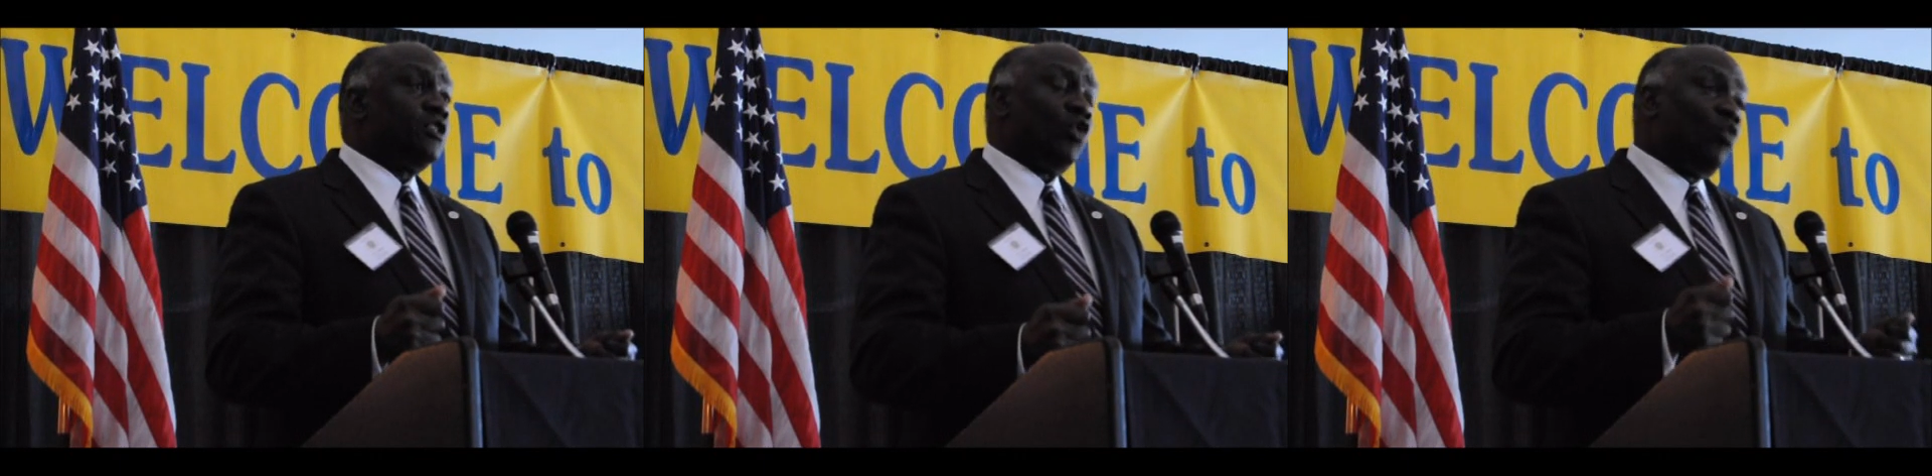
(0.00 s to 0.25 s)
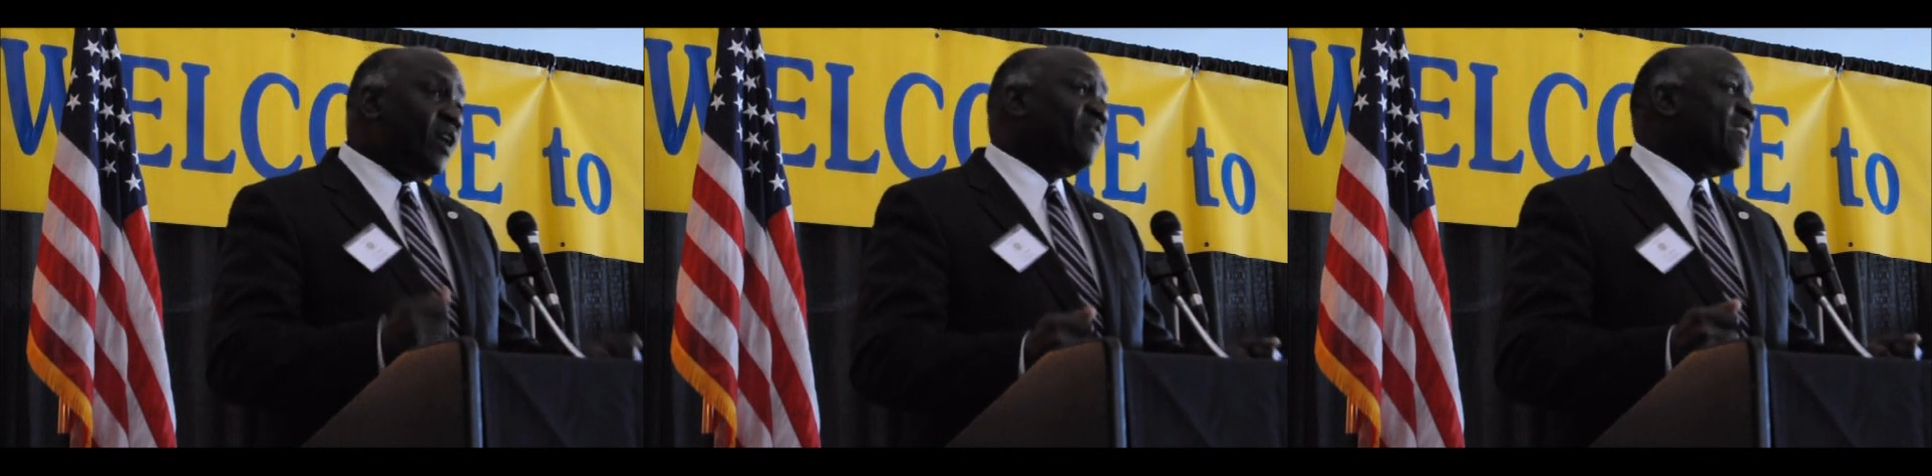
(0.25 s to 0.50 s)
to
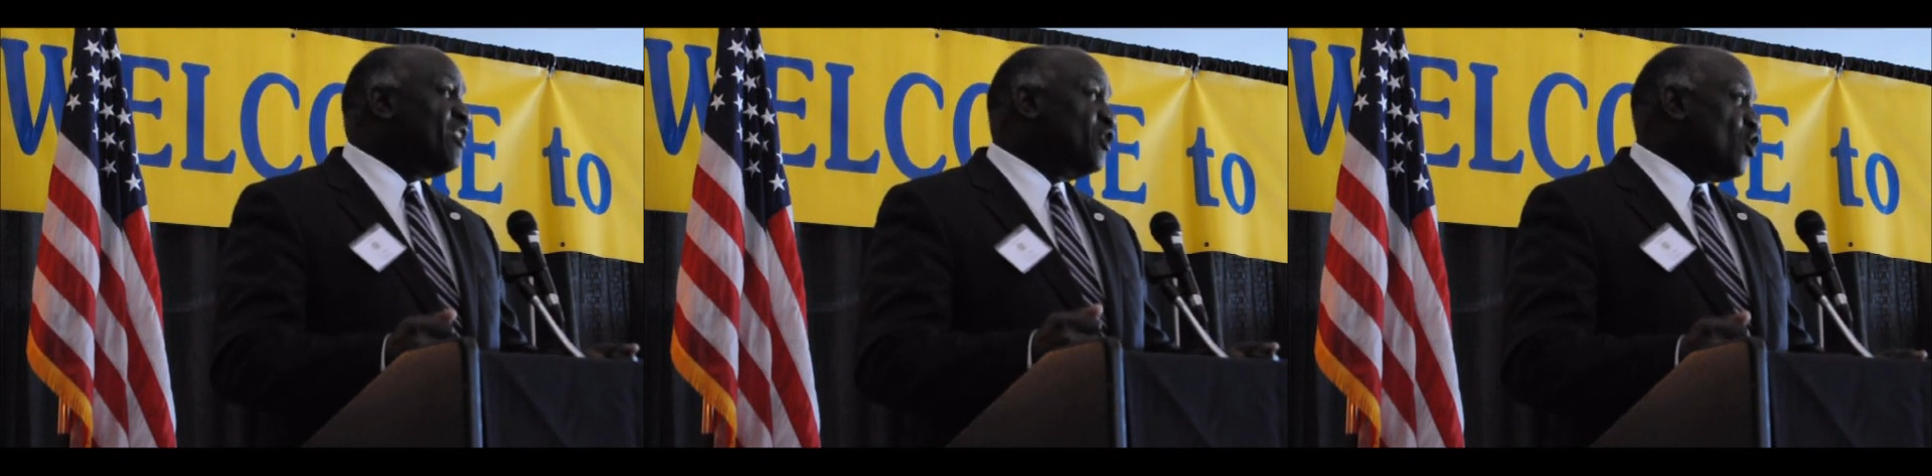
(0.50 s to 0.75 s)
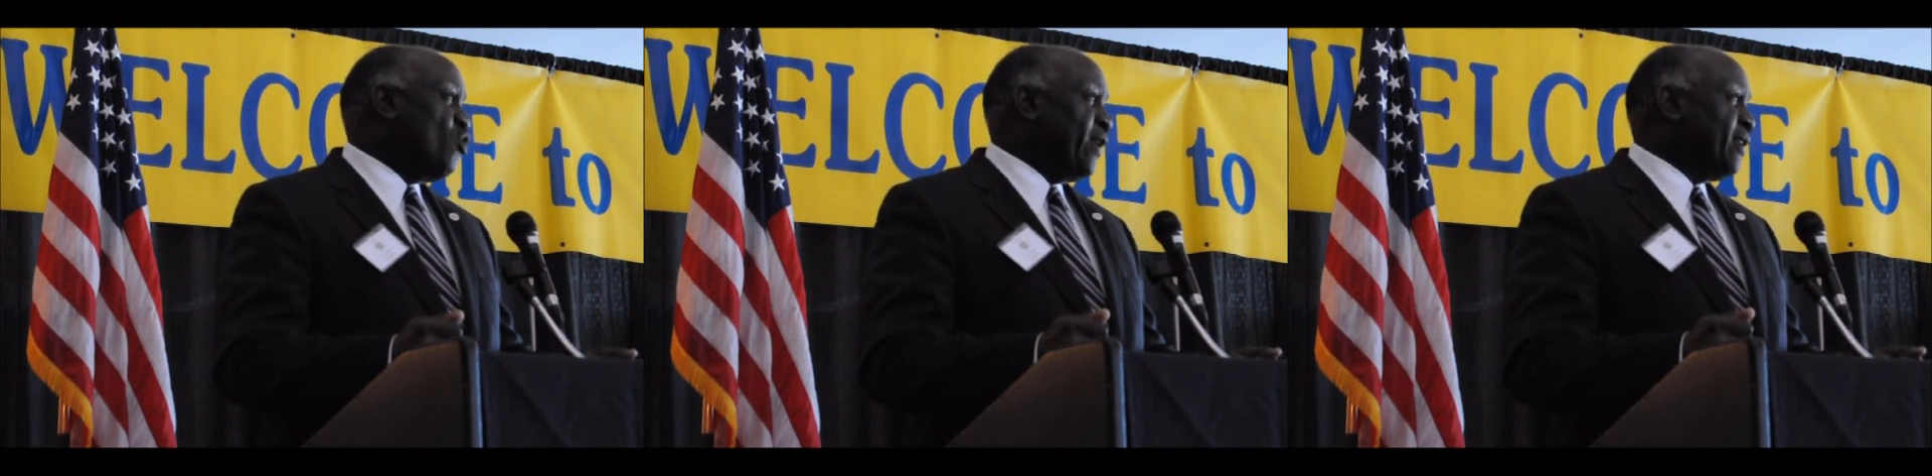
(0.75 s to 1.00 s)
what they're
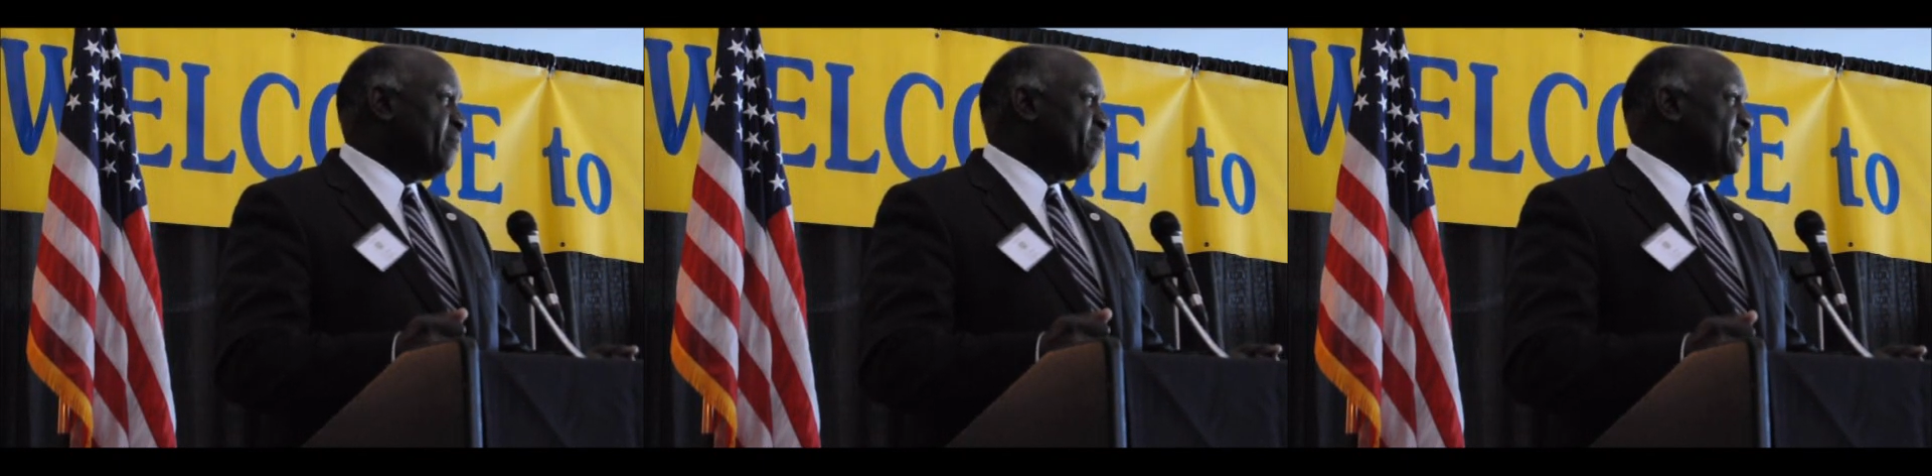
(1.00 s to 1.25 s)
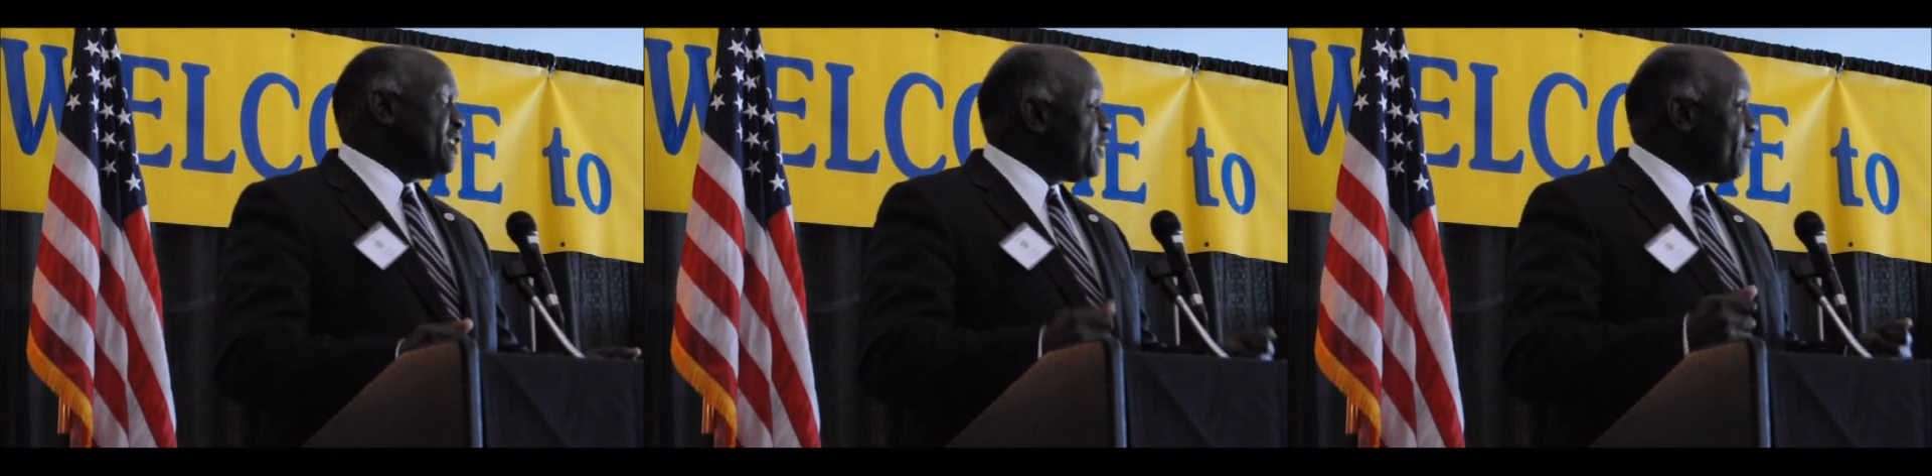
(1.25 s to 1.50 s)
doing,
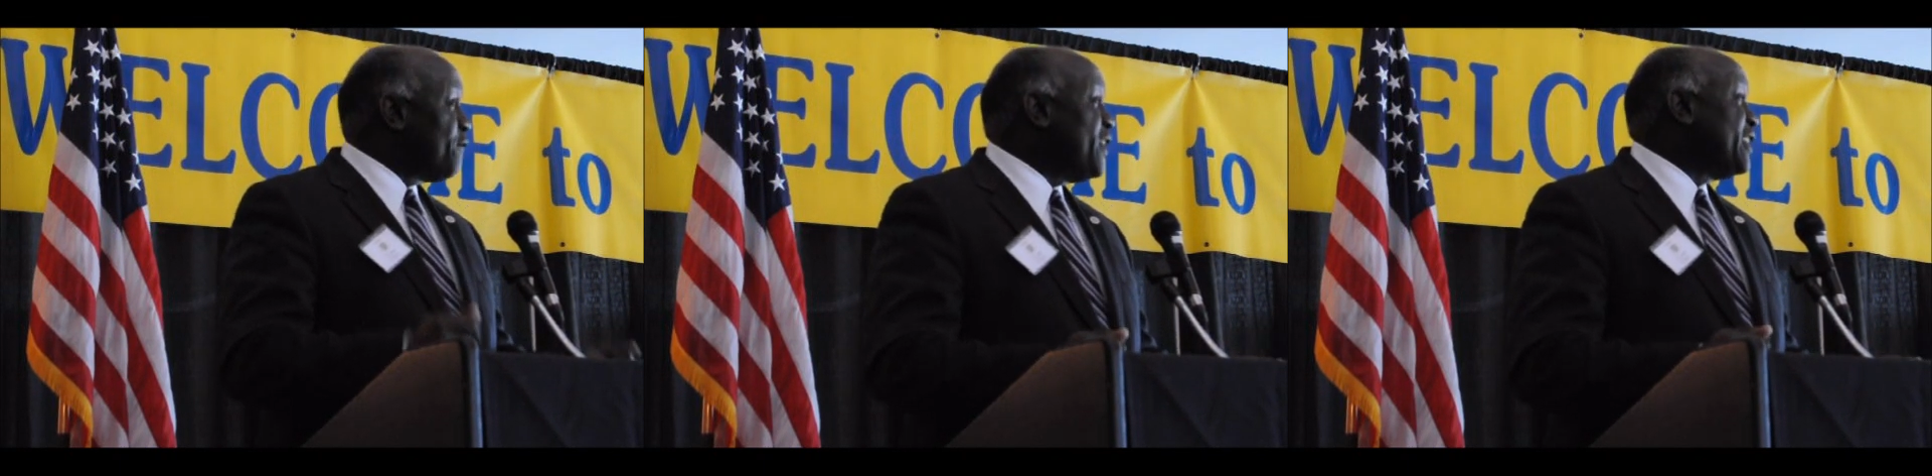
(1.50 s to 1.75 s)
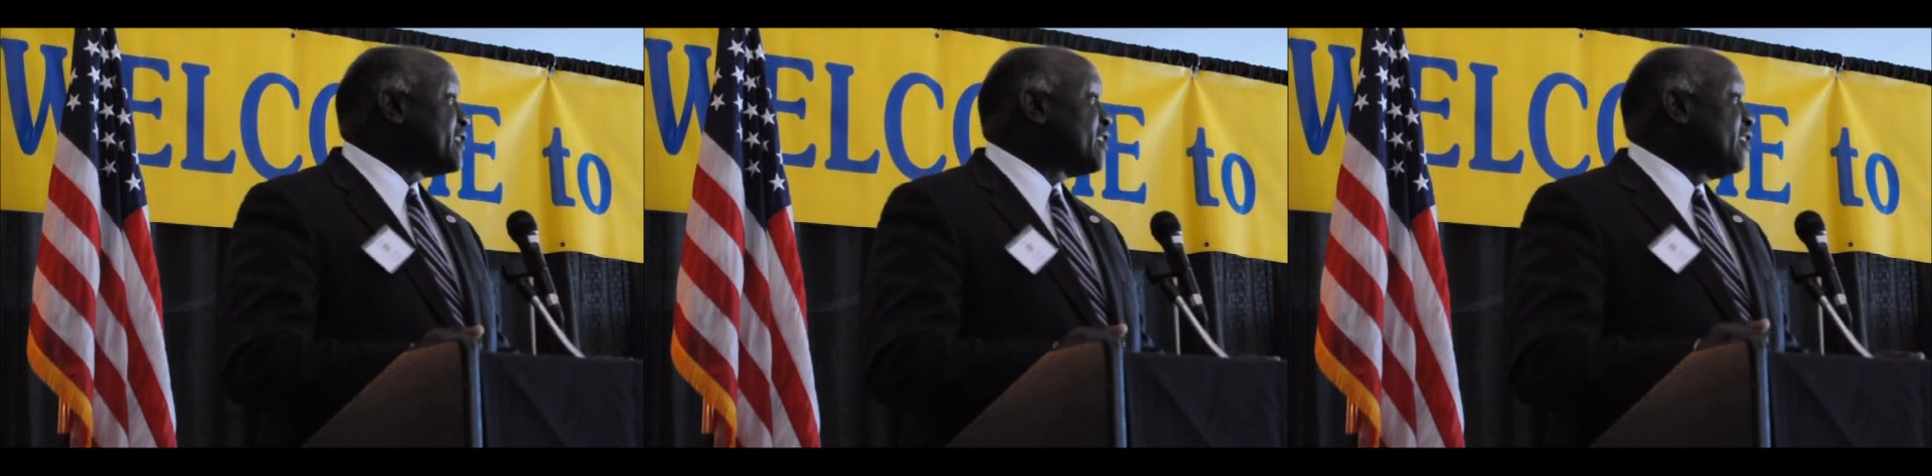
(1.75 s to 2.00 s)
to
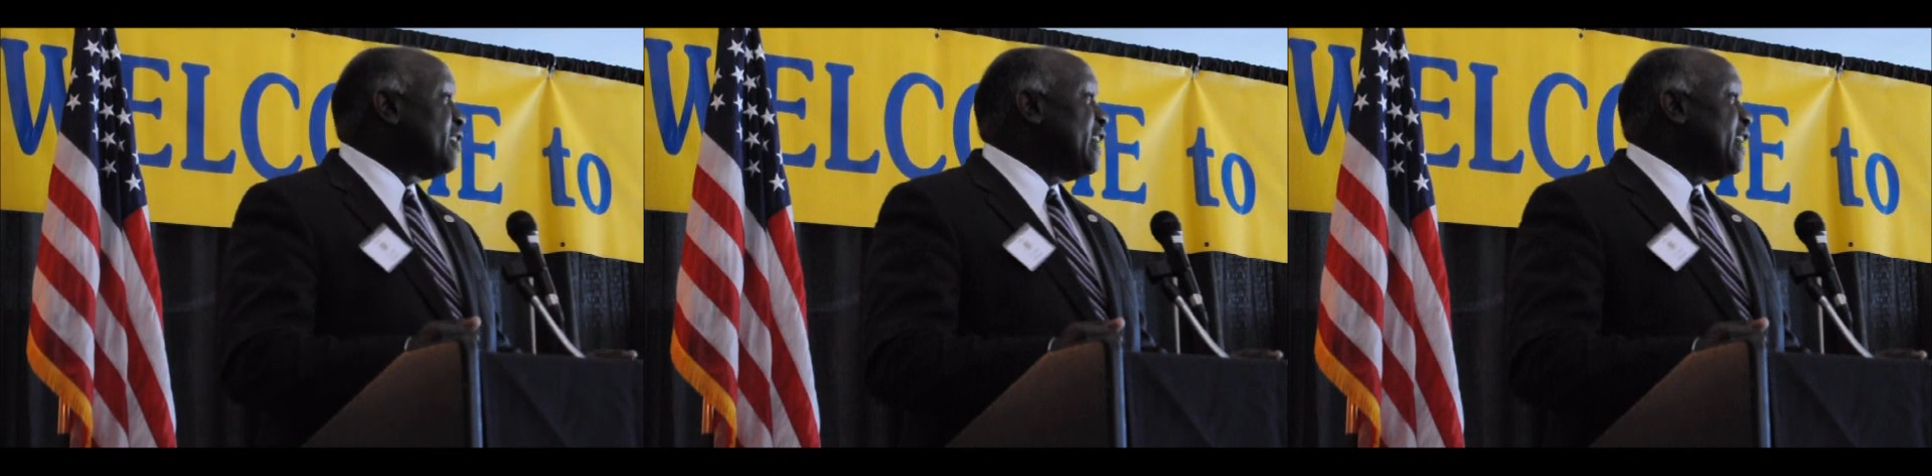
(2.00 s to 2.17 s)
Fisk